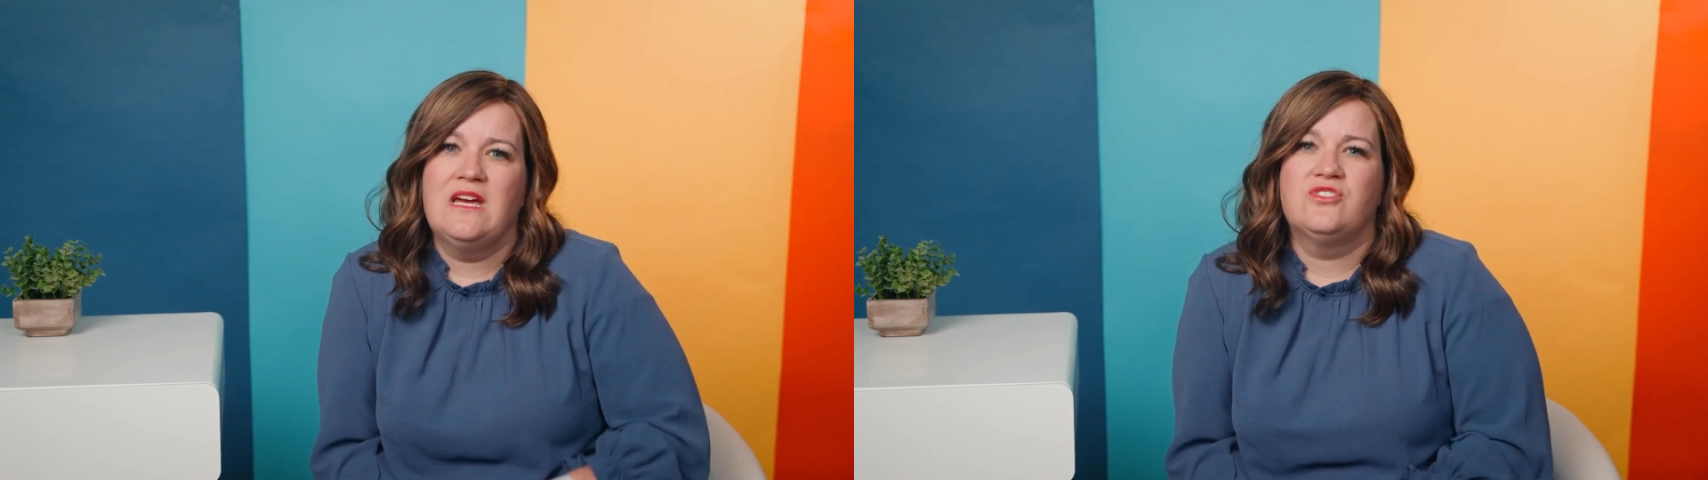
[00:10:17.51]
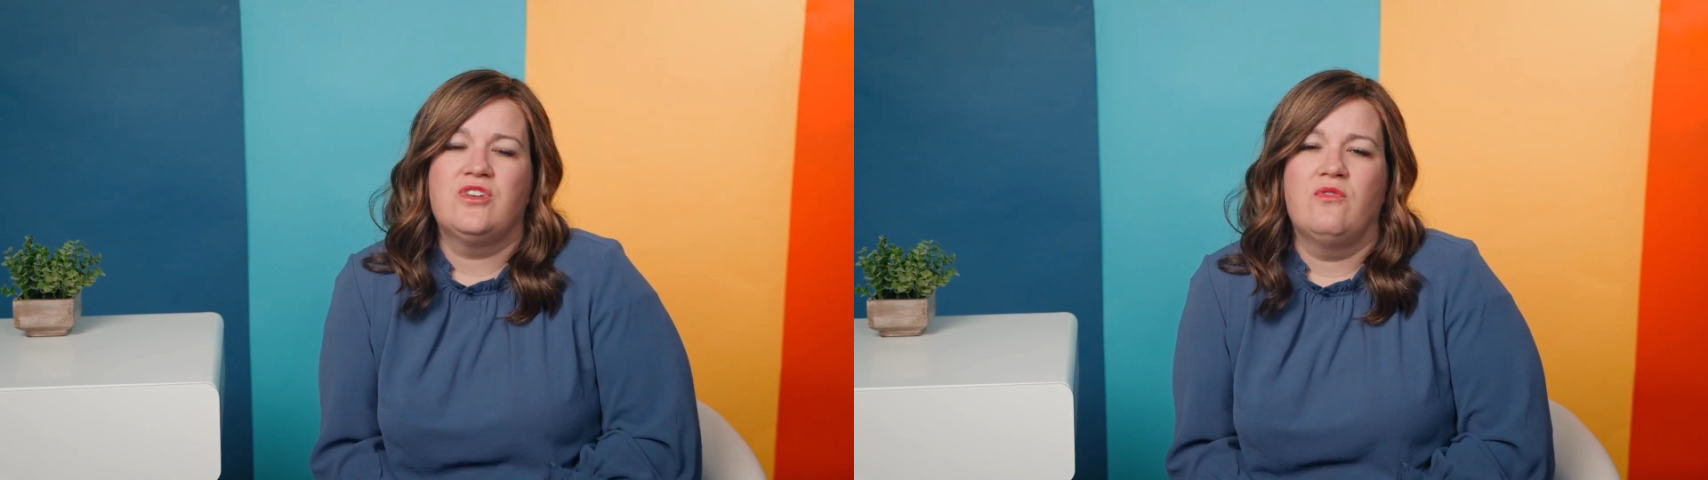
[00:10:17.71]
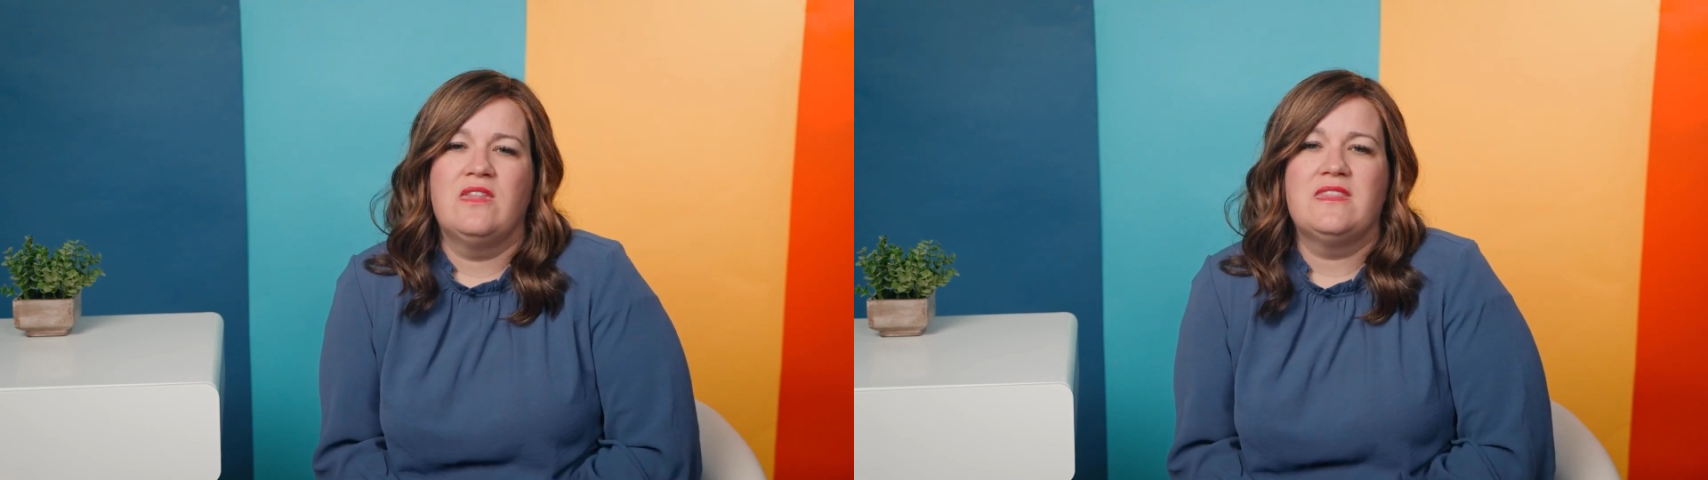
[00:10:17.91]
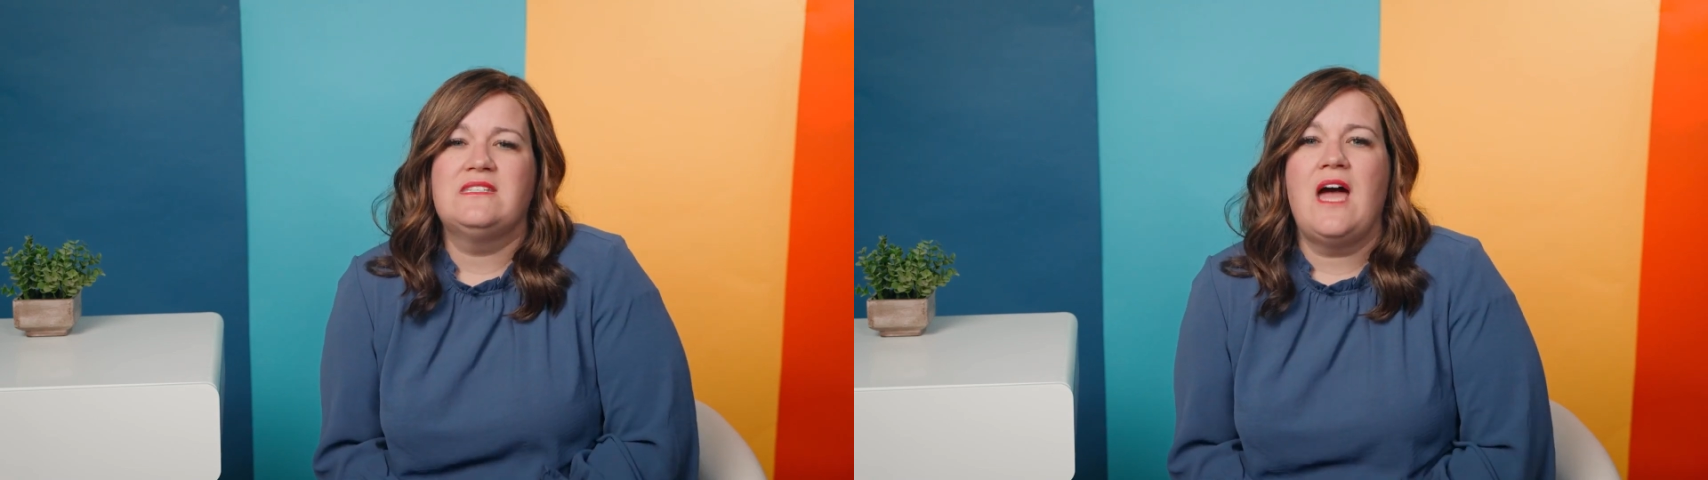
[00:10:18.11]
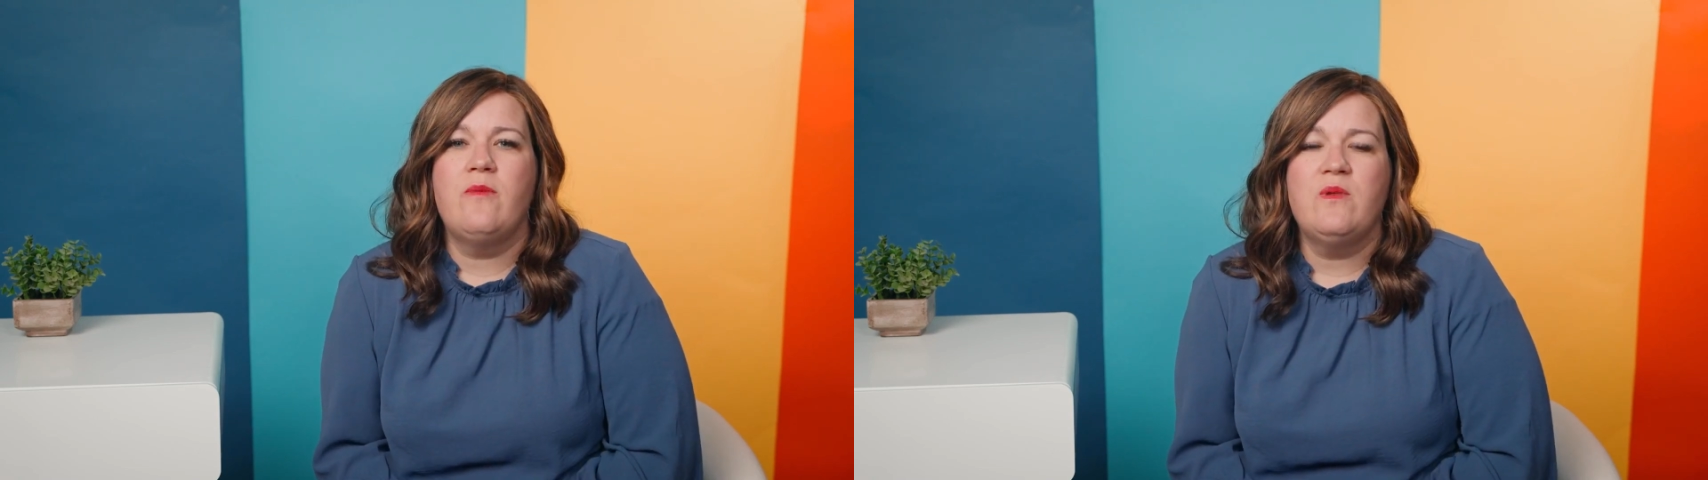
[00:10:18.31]
has shown that the
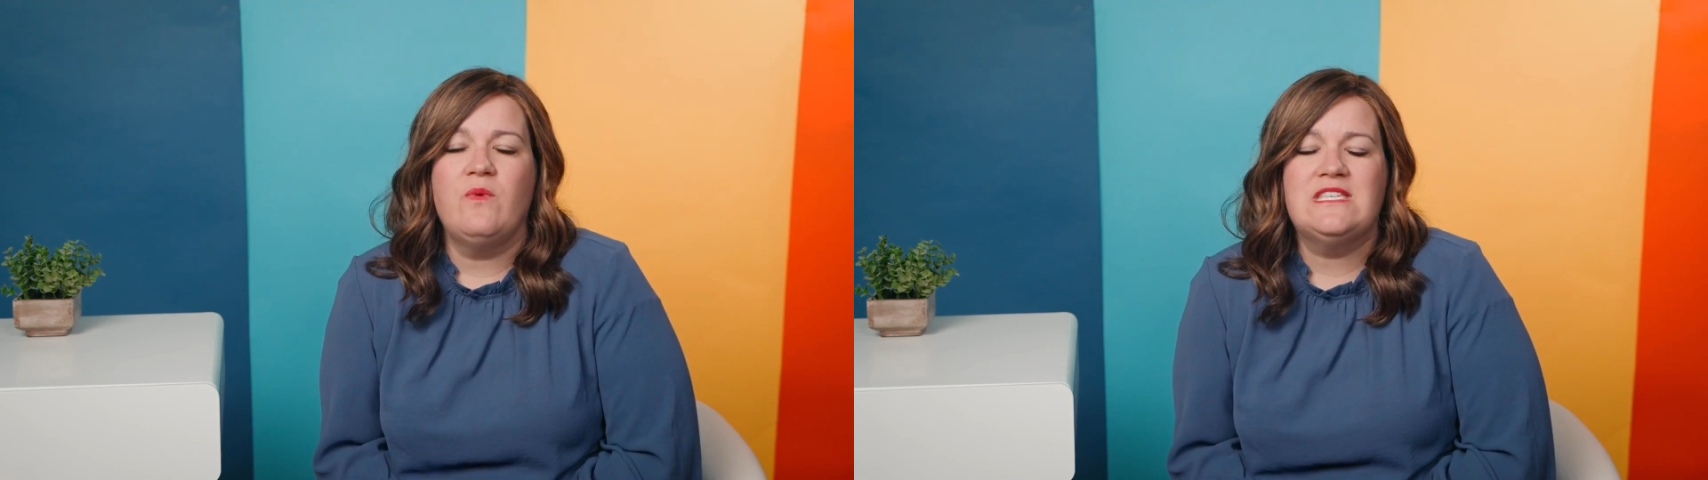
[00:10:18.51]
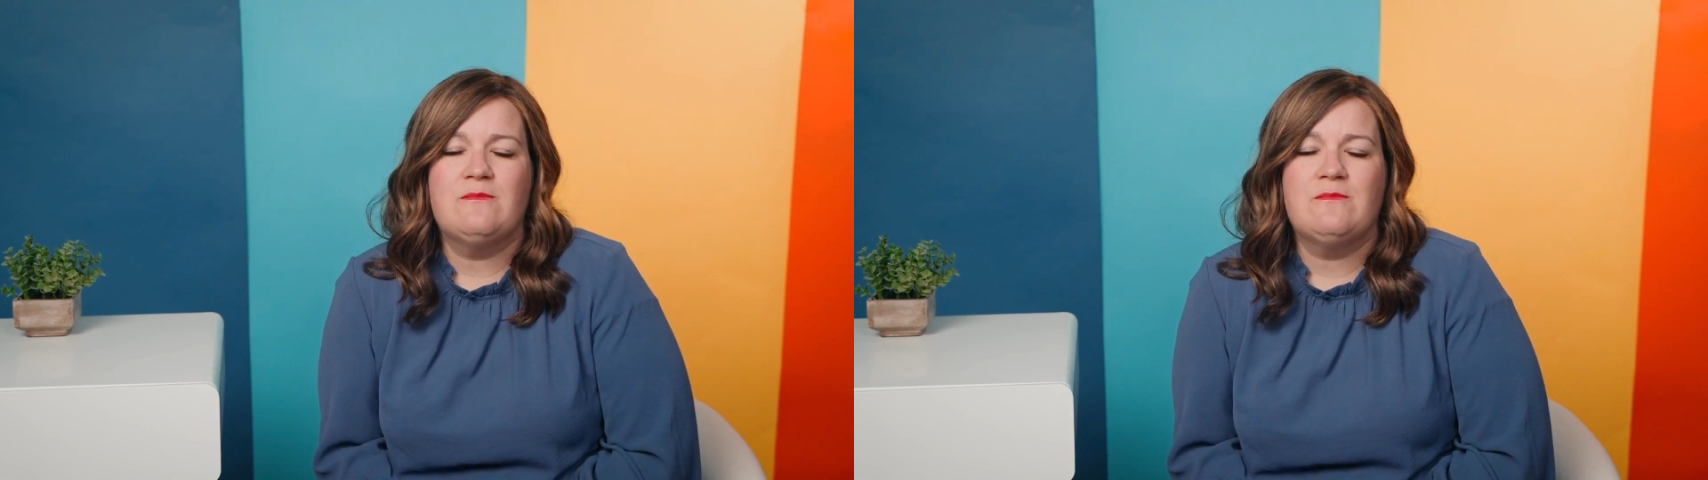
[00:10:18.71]
time that we